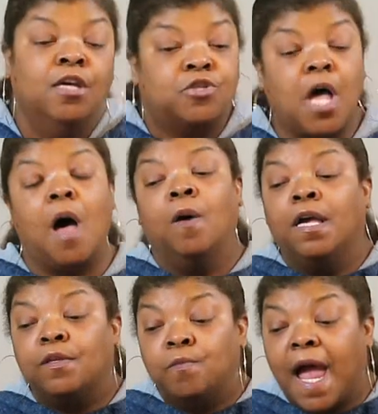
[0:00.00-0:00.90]
So
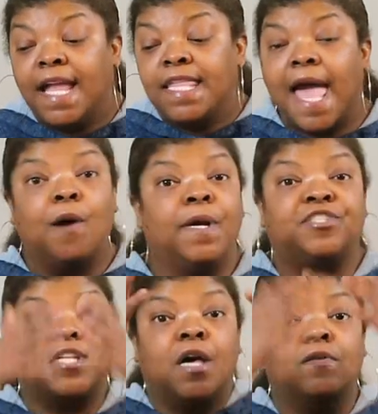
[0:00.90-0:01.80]
right now we
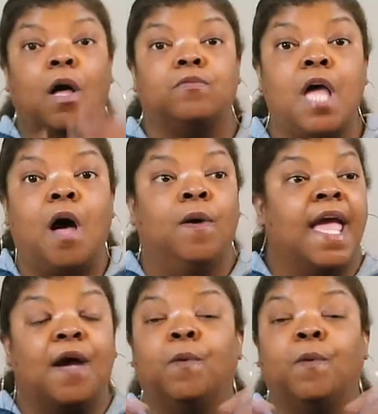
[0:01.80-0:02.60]
still don't know